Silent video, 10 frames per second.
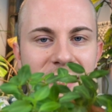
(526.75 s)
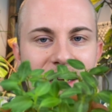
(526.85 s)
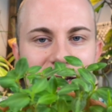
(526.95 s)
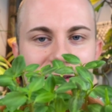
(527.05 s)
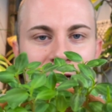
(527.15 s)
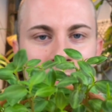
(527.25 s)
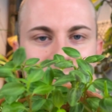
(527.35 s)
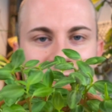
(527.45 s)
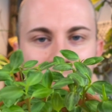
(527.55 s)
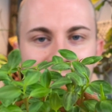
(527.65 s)
nubs
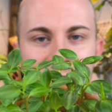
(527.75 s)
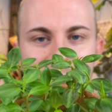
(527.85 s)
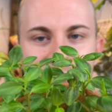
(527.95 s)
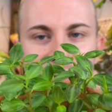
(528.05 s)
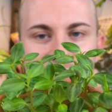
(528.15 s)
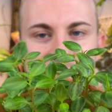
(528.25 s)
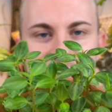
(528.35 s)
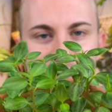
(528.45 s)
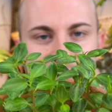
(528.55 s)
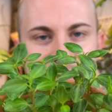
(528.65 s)
coming off of the leaves here
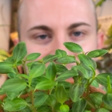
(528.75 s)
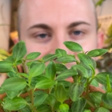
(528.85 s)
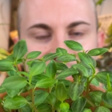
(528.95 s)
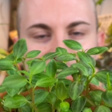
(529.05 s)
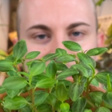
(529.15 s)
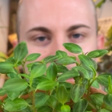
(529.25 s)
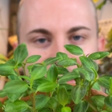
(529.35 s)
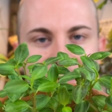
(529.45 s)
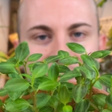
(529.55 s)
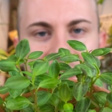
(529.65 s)
that is actually the, the
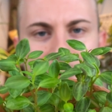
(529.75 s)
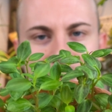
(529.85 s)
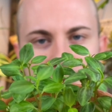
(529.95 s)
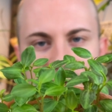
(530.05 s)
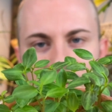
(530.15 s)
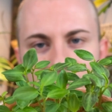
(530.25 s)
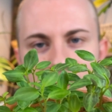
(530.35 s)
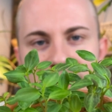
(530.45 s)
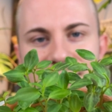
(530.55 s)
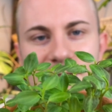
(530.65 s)
flowers or the
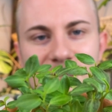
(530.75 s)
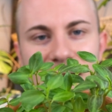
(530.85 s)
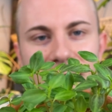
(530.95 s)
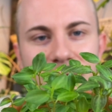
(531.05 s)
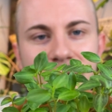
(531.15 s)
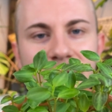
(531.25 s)
inflorescence of